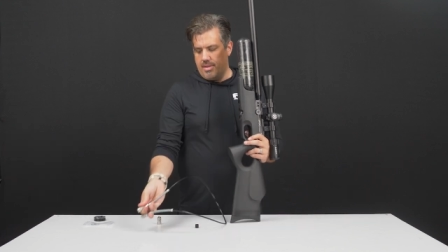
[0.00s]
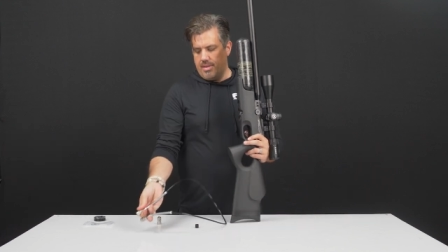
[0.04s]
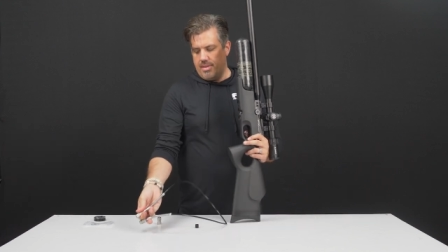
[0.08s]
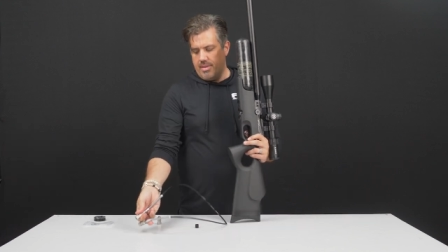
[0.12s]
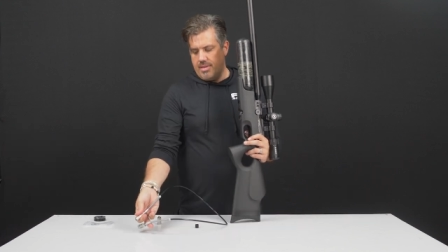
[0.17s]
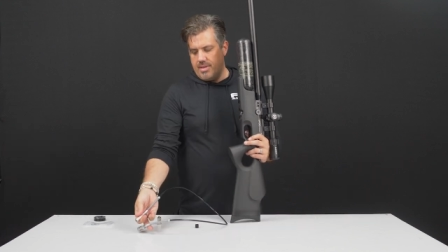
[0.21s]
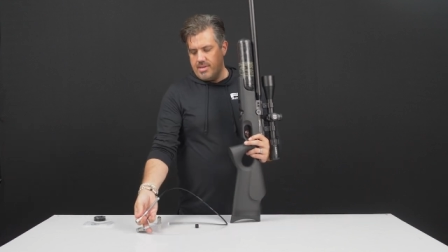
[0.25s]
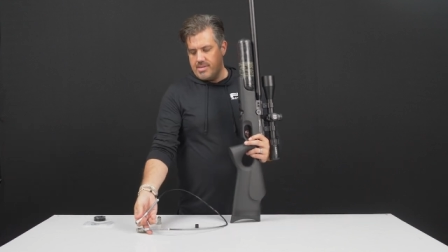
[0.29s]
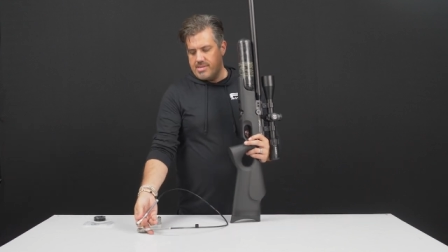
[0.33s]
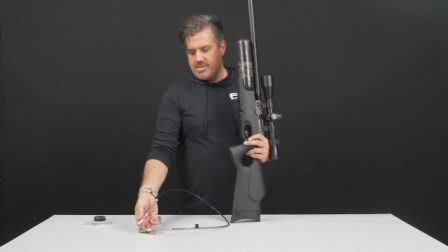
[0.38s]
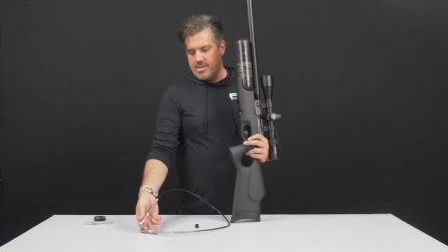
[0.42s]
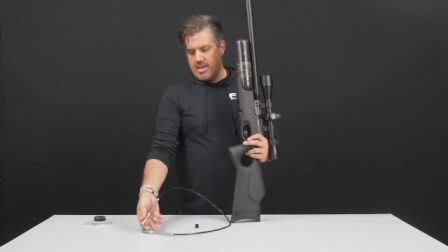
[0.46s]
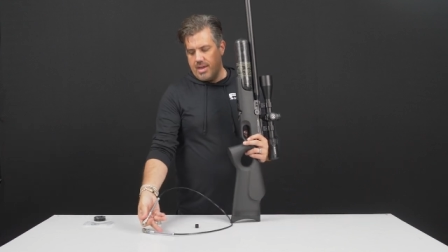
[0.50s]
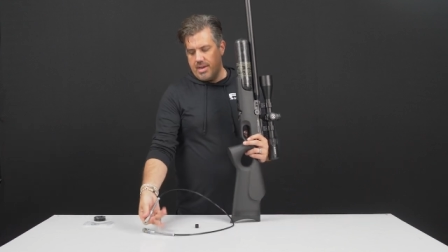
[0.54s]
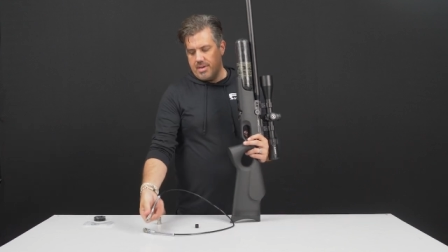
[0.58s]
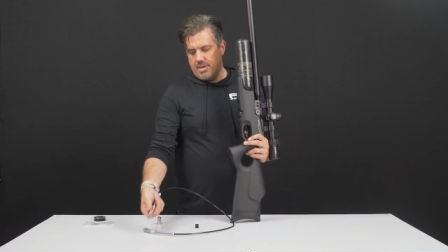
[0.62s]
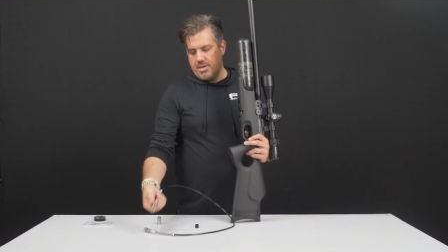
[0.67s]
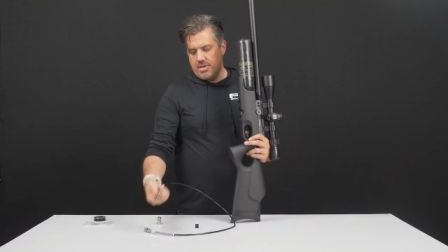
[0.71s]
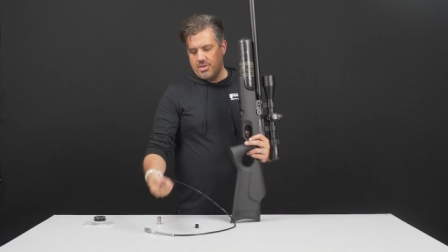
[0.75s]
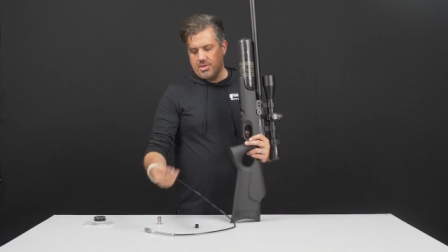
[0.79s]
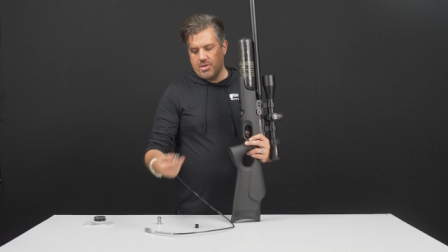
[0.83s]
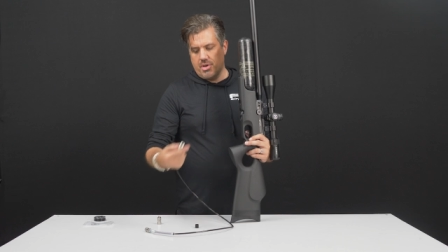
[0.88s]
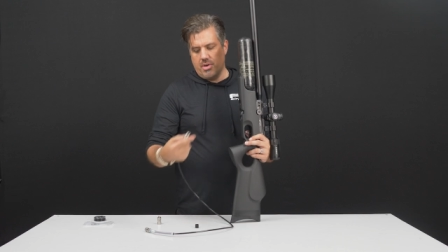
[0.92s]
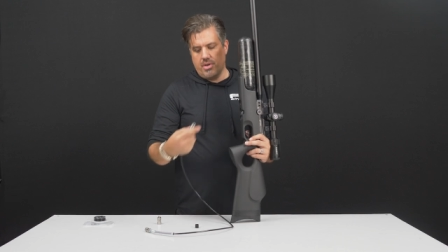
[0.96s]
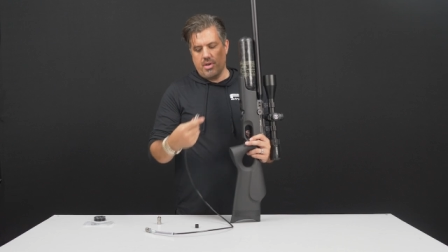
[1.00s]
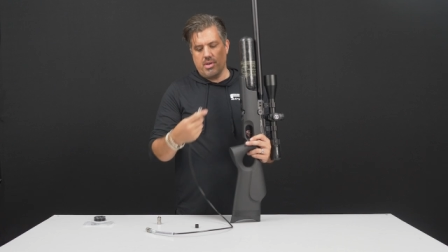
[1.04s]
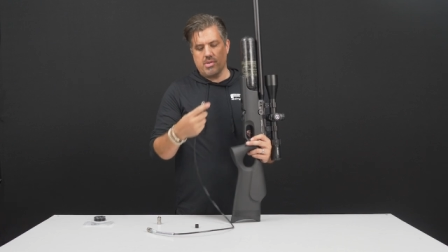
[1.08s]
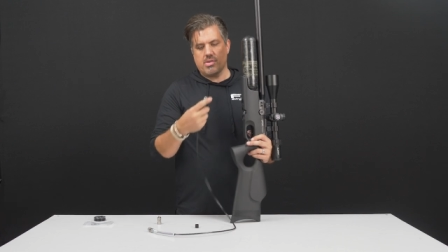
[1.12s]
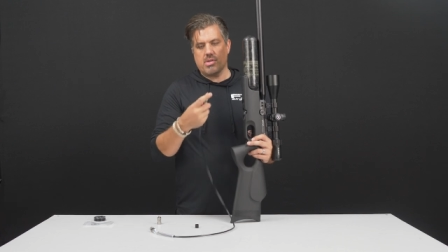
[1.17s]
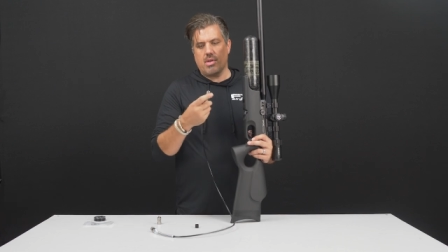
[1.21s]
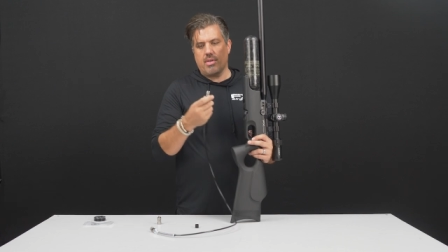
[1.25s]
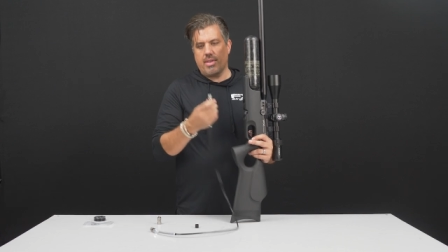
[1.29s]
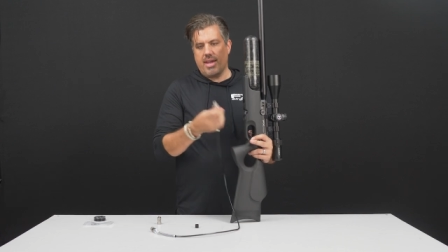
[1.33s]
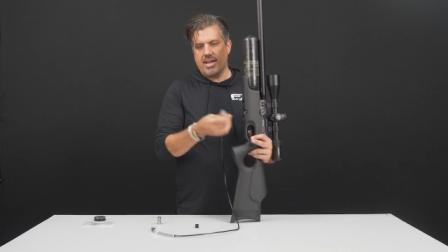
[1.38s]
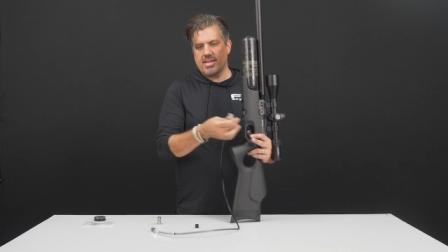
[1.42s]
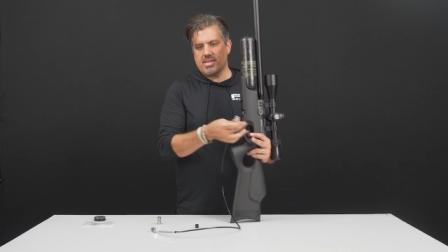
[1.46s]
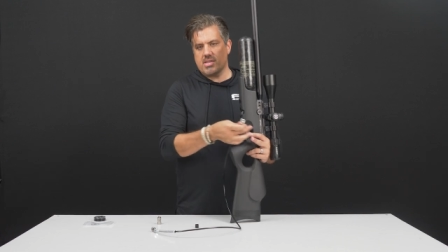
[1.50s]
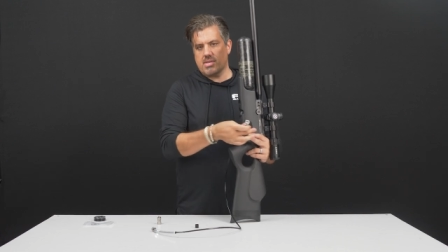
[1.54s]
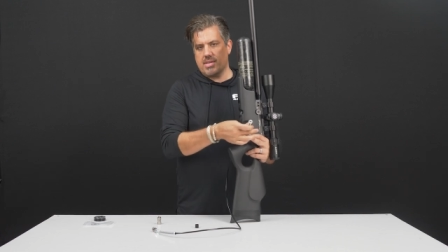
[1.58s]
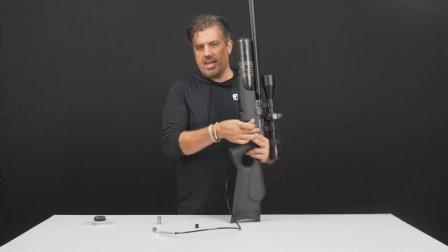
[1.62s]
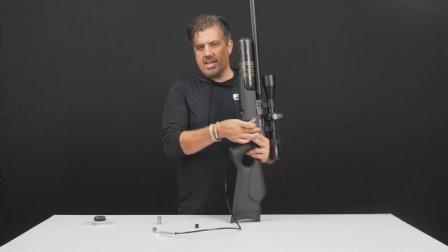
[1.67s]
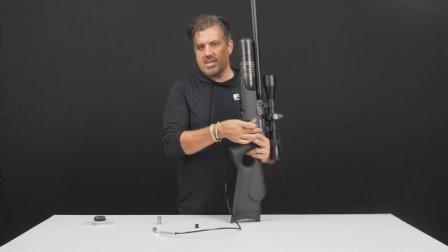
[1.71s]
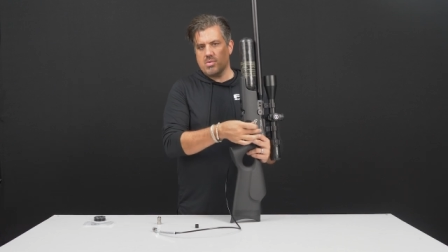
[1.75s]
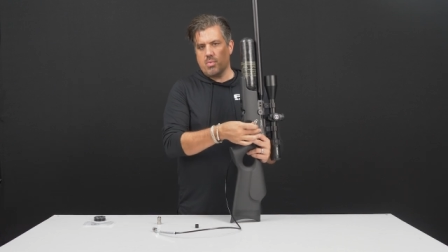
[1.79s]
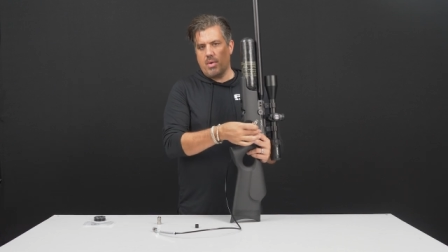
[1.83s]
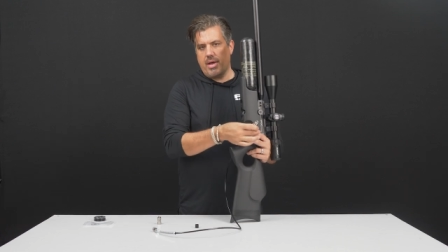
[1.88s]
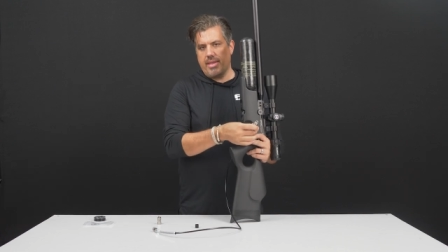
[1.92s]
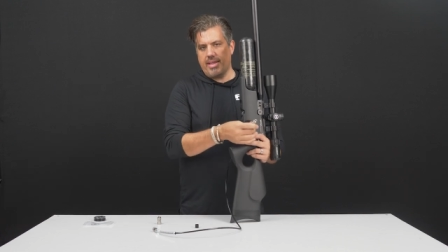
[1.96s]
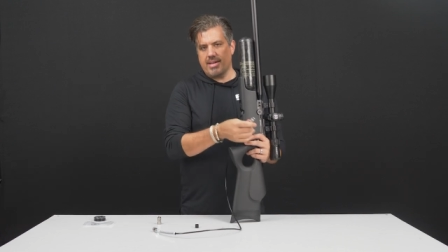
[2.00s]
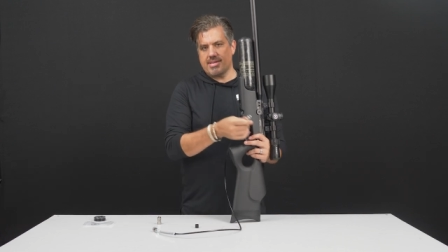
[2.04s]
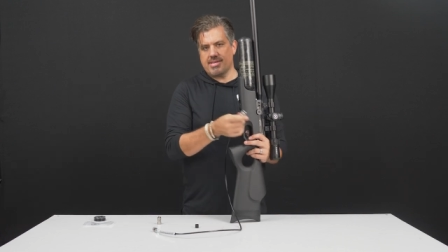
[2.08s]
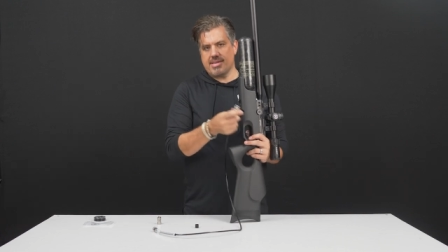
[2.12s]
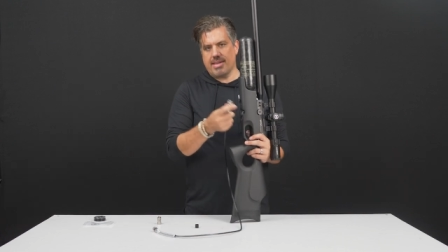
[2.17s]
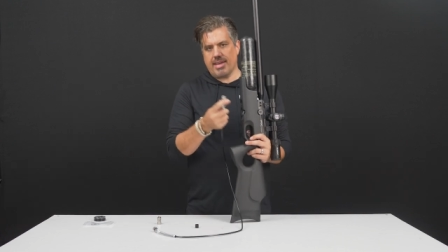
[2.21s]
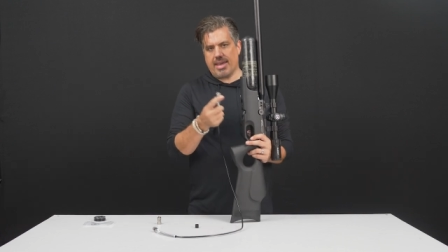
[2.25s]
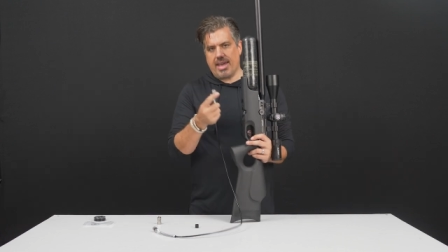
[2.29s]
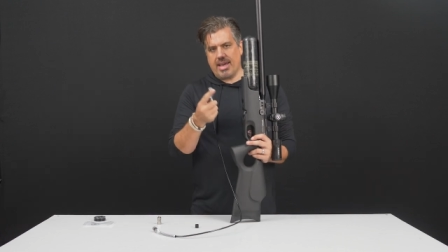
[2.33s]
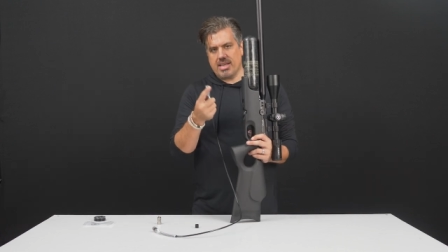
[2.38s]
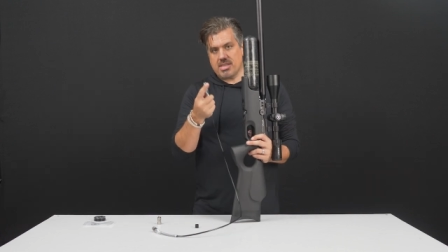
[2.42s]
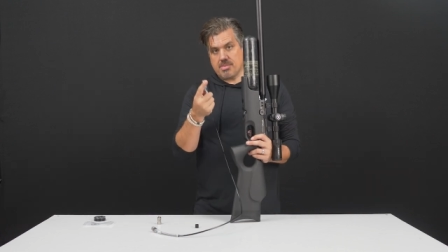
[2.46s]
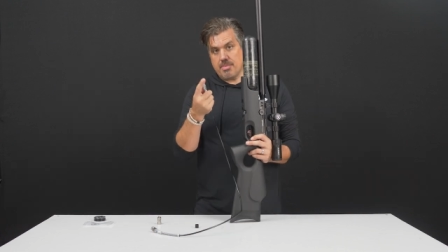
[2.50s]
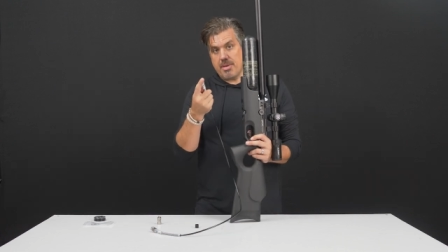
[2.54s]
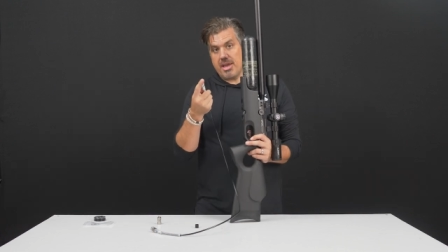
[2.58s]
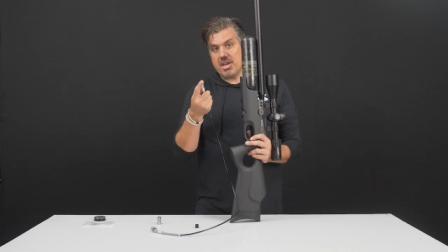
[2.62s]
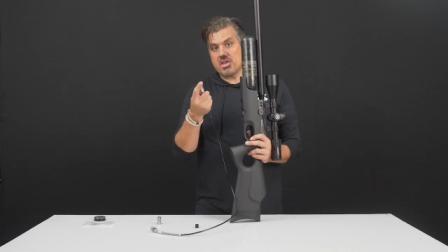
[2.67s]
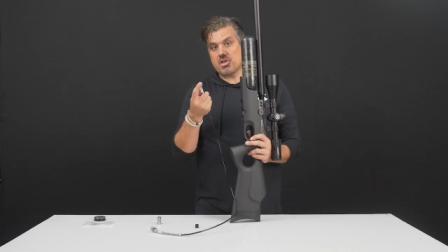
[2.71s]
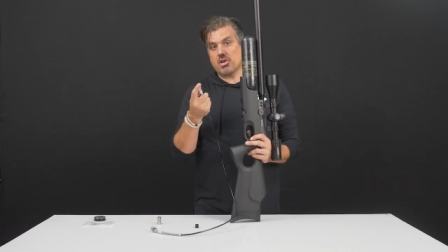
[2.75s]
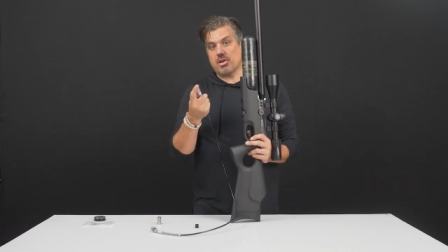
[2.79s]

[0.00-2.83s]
this side to show you so that's that's why that's in the case make